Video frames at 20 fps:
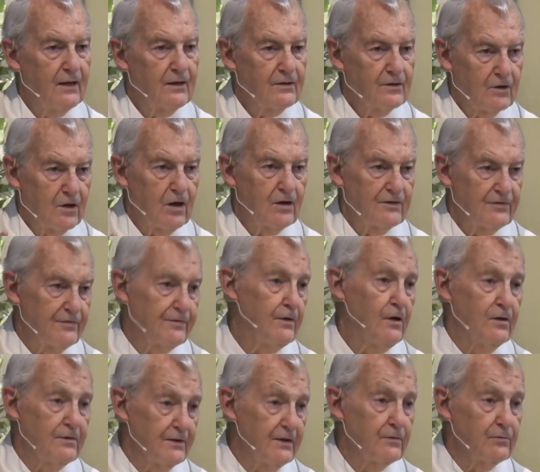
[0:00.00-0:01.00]
God's
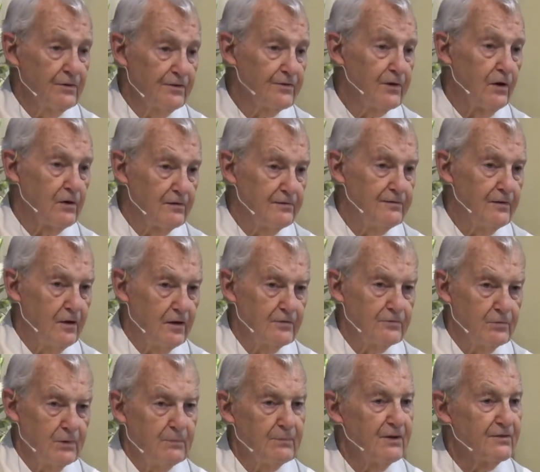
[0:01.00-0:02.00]
fault, it was our fault.
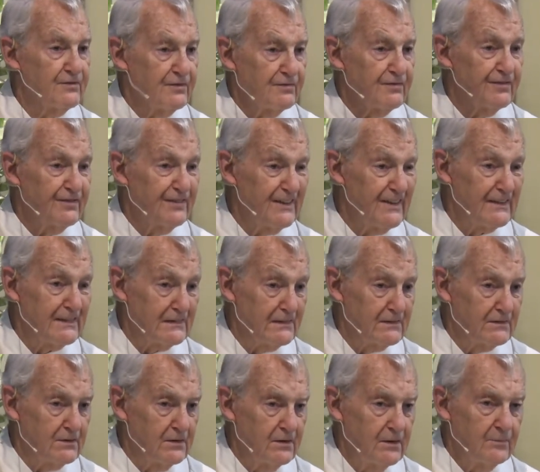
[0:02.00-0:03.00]
We must have
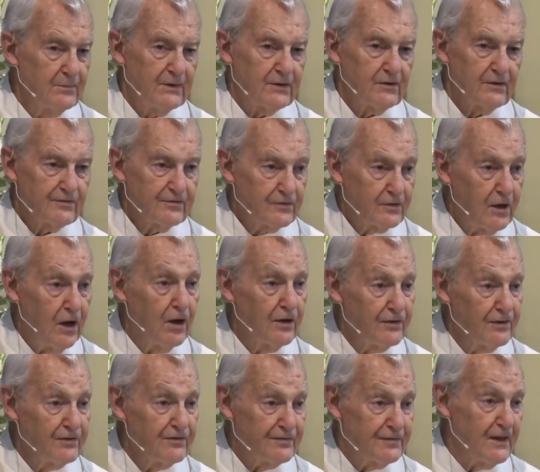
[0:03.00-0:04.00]
sinned because God
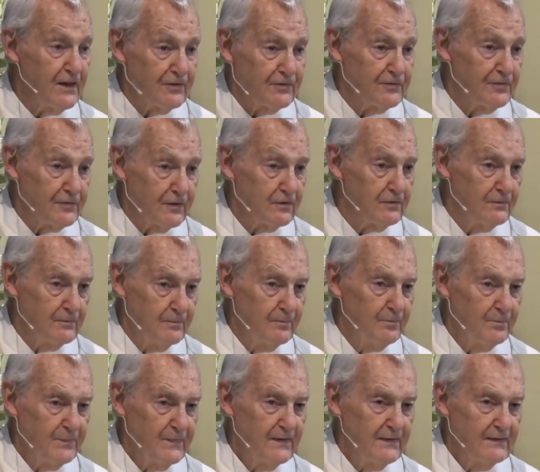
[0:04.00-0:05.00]
is faithful.
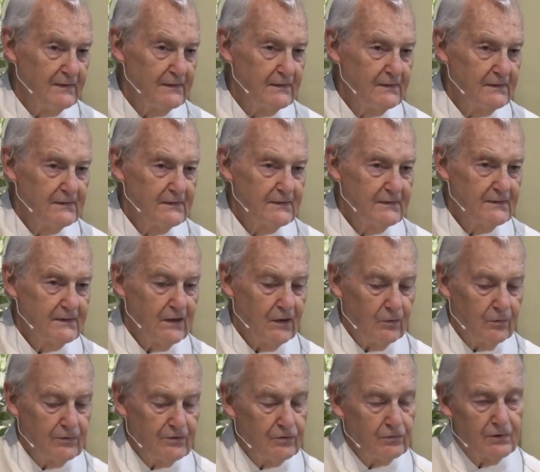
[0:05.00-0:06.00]
Now,
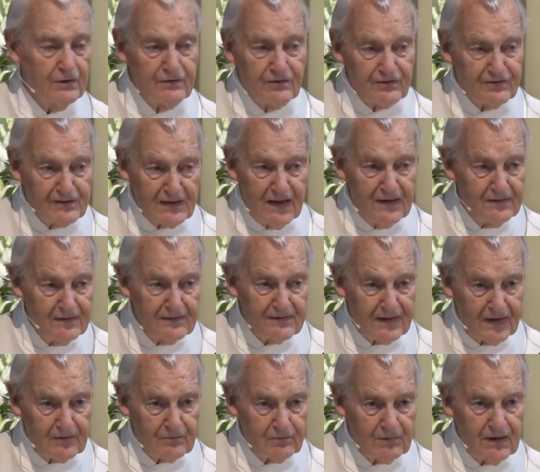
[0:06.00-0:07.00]
when you understand it
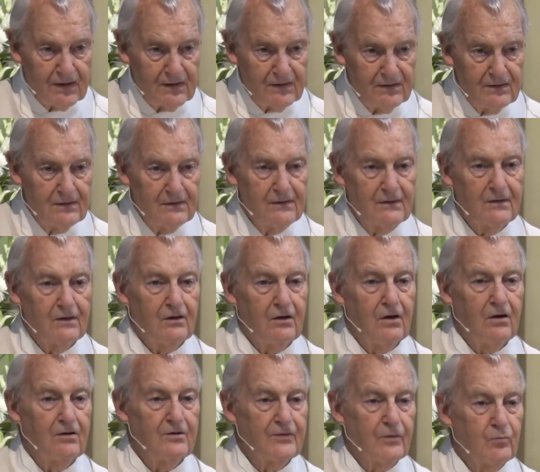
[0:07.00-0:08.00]
that way,
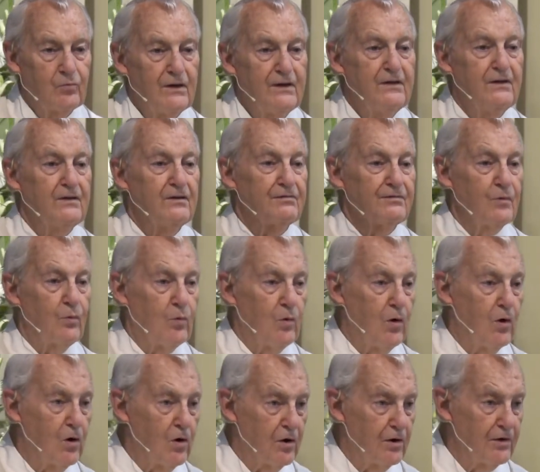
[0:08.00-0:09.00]
all the winning of the
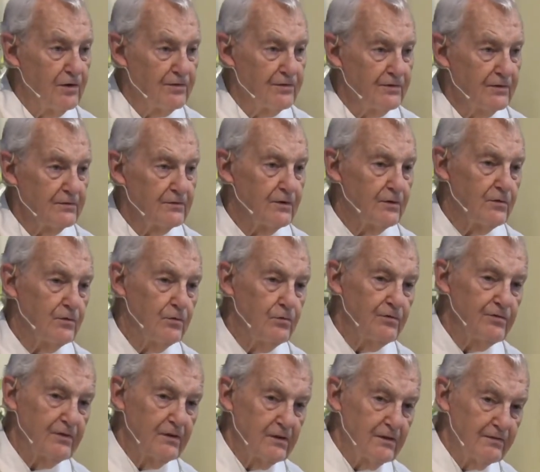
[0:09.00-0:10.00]
wars and the
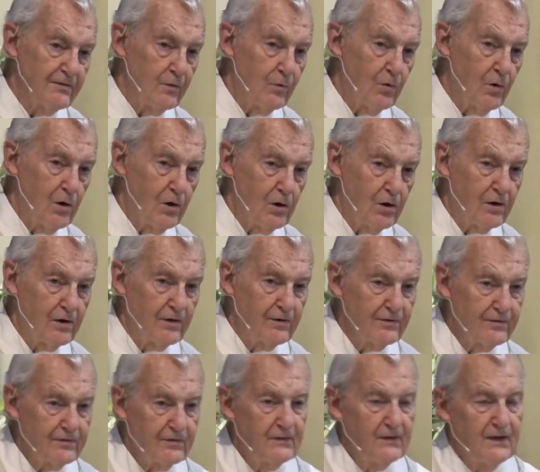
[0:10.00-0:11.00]
losing of the
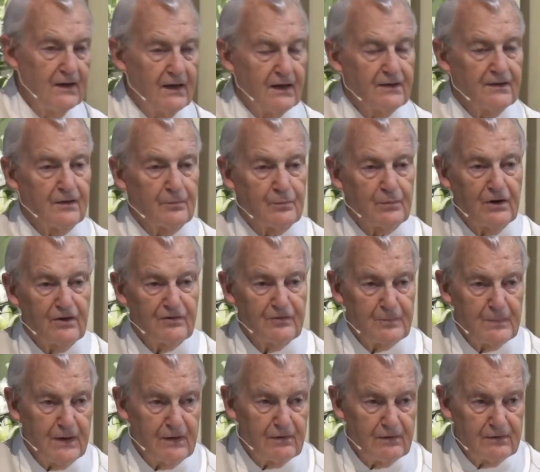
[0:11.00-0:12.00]
wars and the
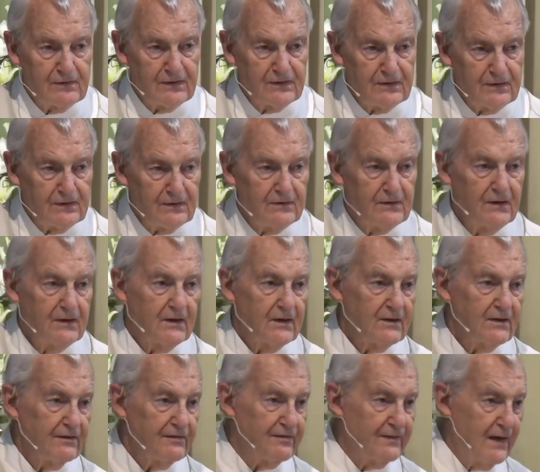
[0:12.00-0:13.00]
prosperity and
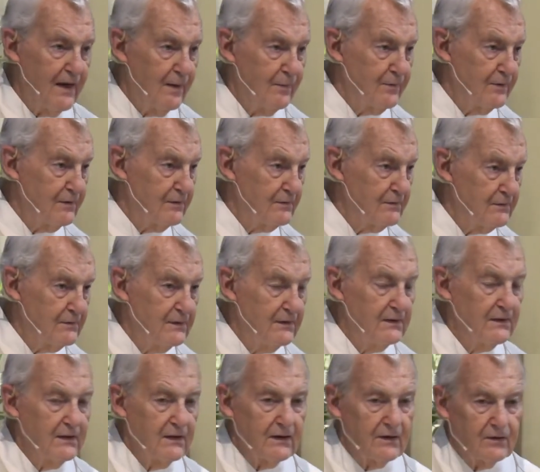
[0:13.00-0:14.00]
the famine
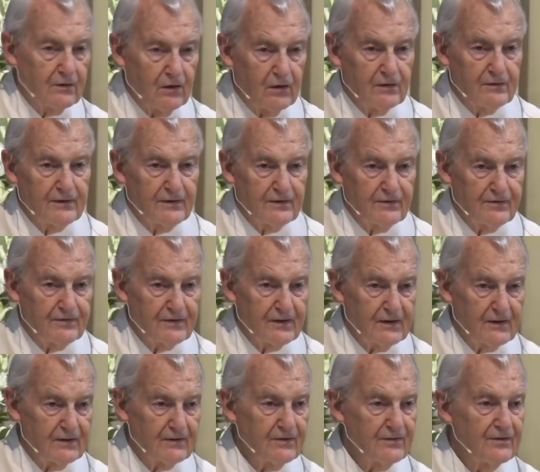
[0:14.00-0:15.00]
and all these
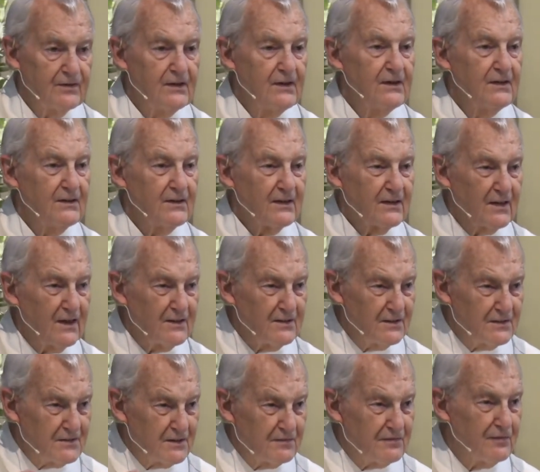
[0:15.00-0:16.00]
things, they kind
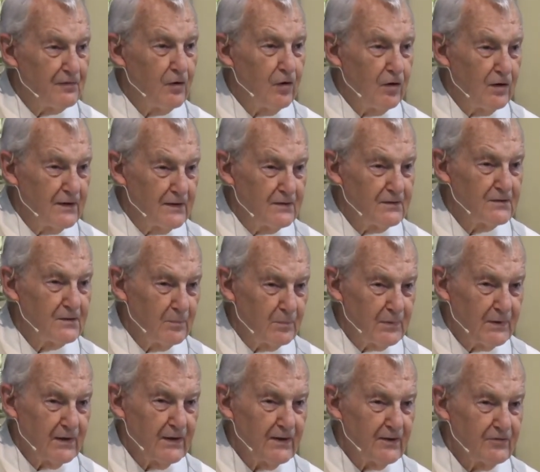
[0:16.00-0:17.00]
of to fall into
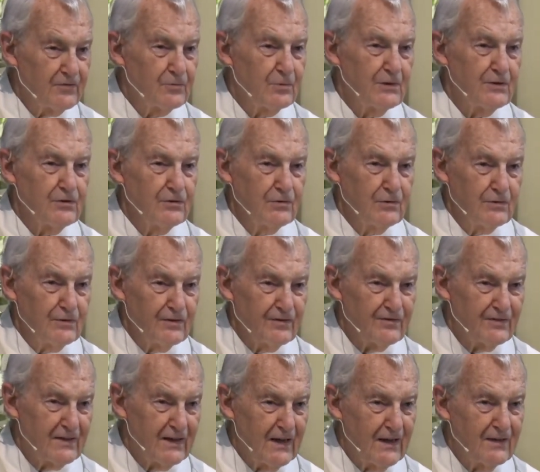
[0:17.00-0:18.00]
place when you
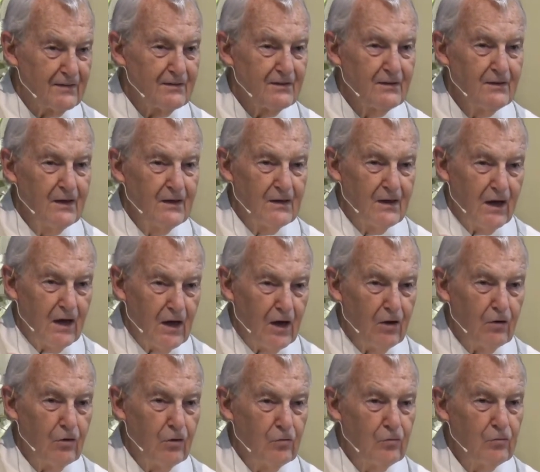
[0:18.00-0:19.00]
understand
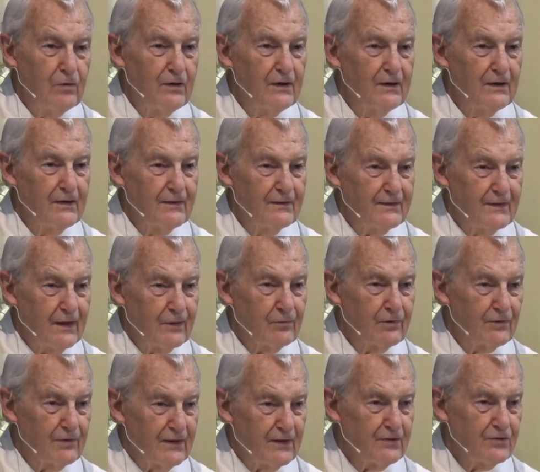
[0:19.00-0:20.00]
how they
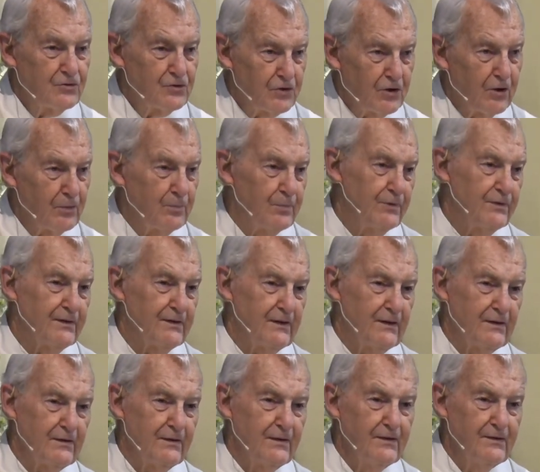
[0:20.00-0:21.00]
were
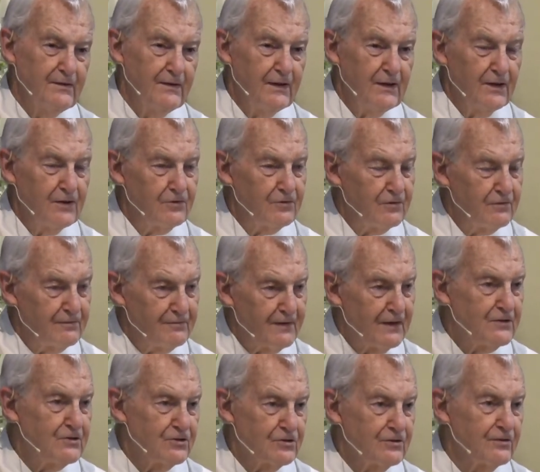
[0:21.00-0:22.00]
interpreting the
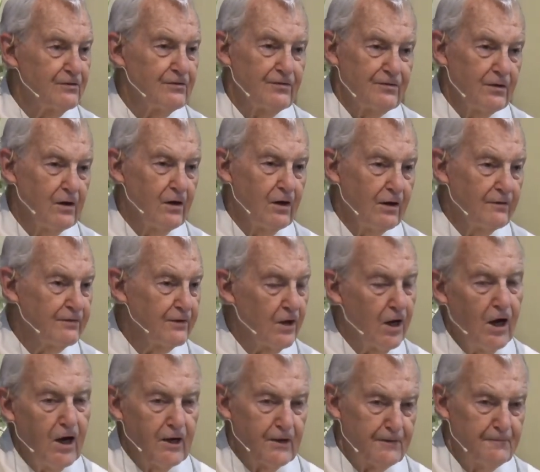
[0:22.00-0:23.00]
interventions of God.